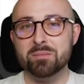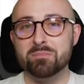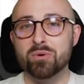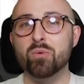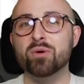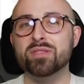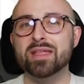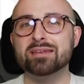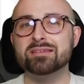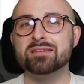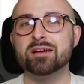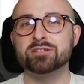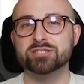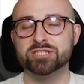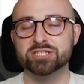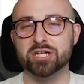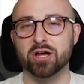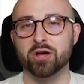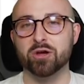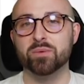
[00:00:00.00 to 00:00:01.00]
But what that does
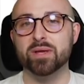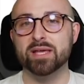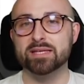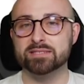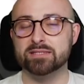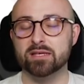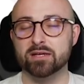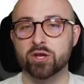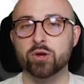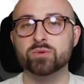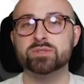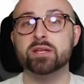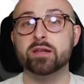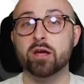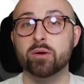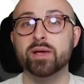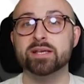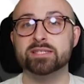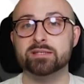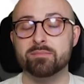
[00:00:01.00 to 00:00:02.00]
show is that
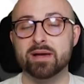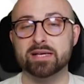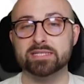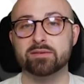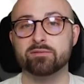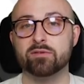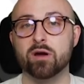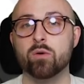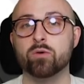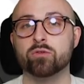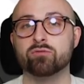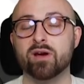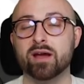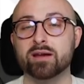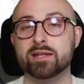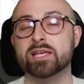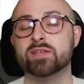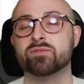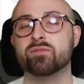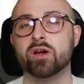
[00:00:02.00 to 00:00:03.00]
Coutinho is a massive goal threat
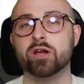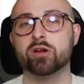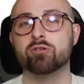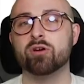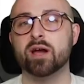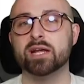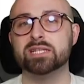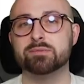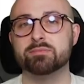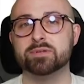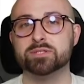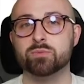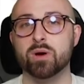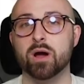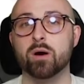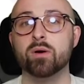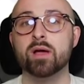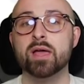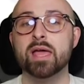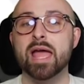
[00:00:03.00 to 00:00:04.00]
and he is very creative as
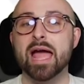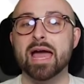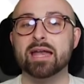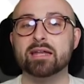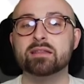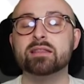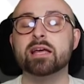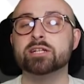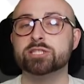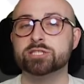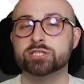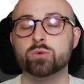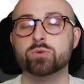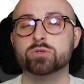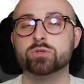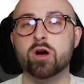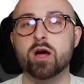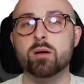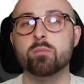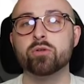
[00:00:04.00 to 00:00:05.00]
well. And in that
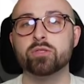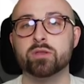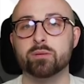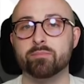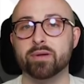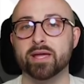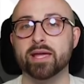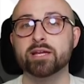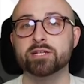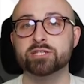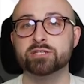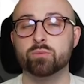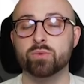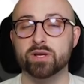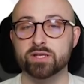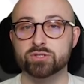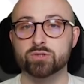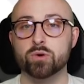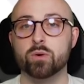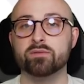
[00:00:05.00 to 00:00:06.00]
short time on the pitch,
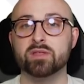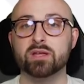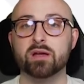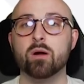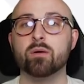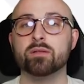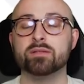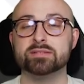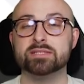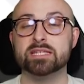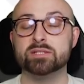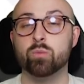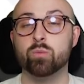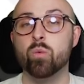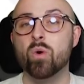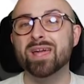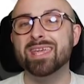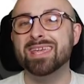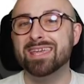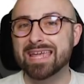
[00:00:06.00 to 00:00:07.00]
we saw the goal, and this is
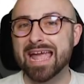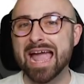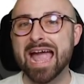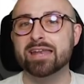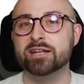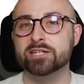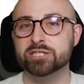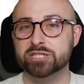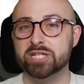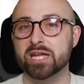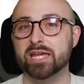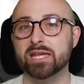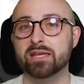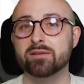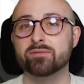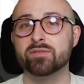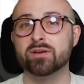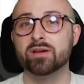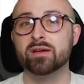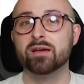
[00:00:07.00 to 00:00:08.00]
what he can
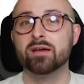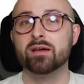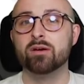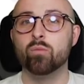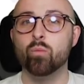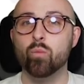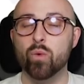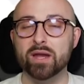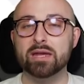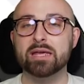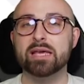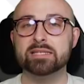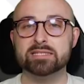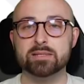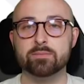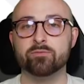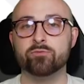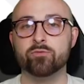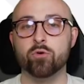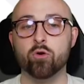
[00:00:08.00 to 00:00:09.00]
achieve when he's
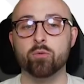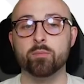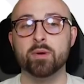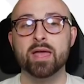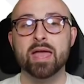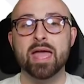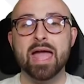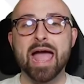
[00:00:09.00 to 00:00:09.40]
in form.